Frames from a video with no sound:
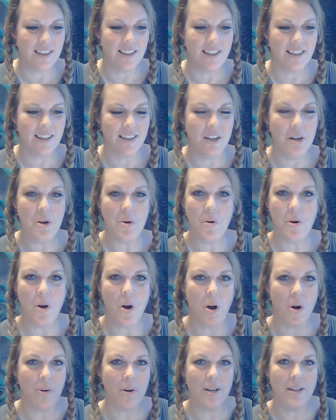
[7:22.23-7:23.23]
You don't
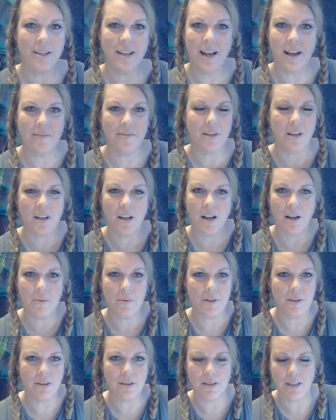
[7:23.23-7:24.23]
always have to cut
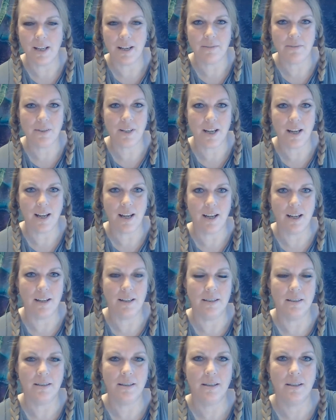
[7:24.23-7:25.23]
with your left
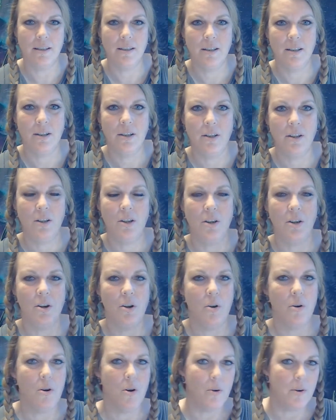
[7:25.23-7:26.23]
hand. You
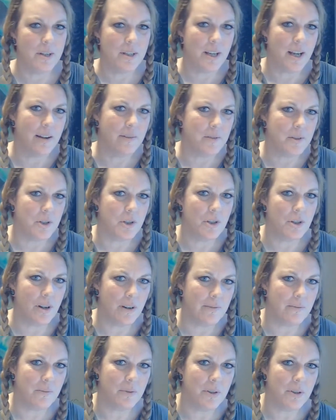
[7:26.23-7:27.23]
don't always have to
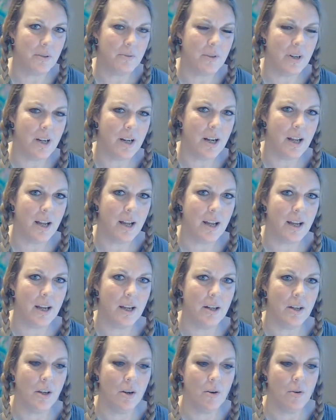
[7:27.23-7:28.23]
shuffle with your right
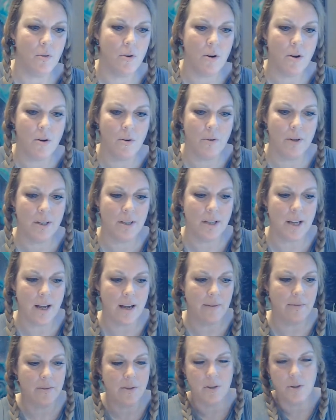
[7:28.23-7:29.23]
hand. You don't always
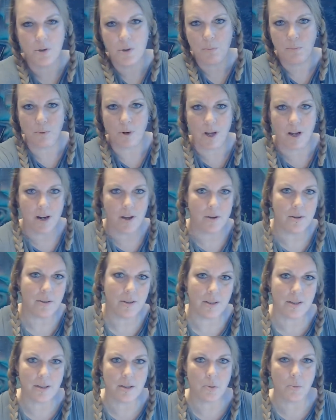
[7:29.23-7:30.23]
have to spread out
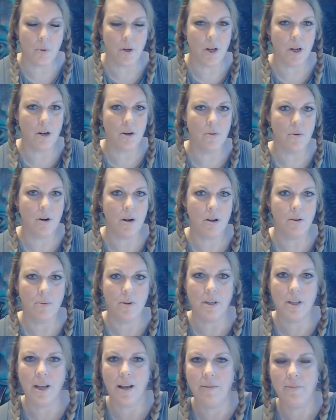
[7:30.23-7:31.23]
this way. You don't
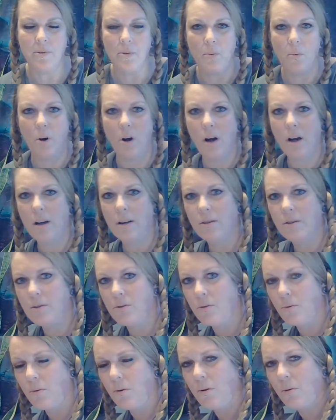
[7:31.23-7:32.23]
always have to walk in the
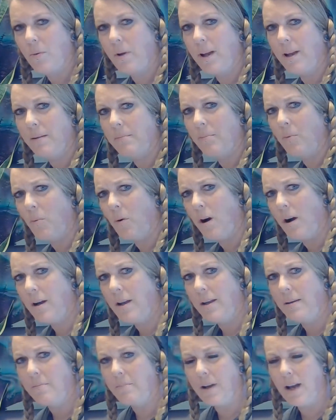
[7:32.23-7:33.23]
doorway
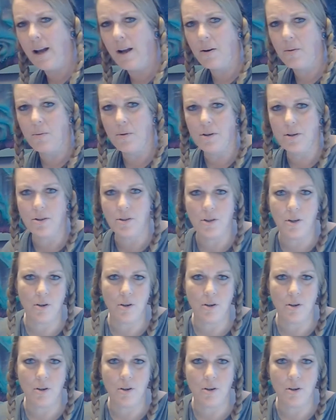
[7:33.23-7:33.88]
walking backwards.